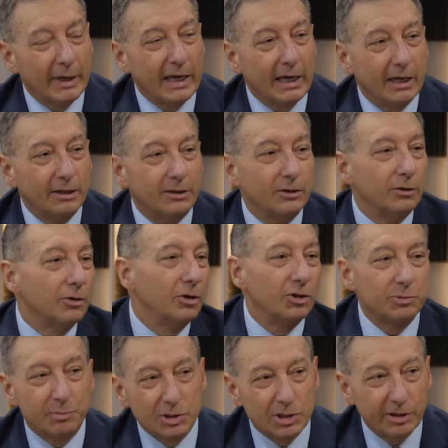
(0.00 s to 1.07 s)
we get into
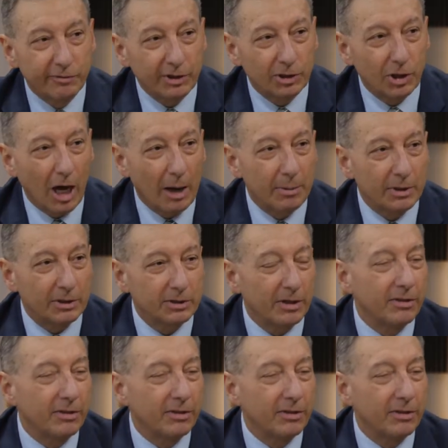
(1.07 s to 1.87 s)
specific topics,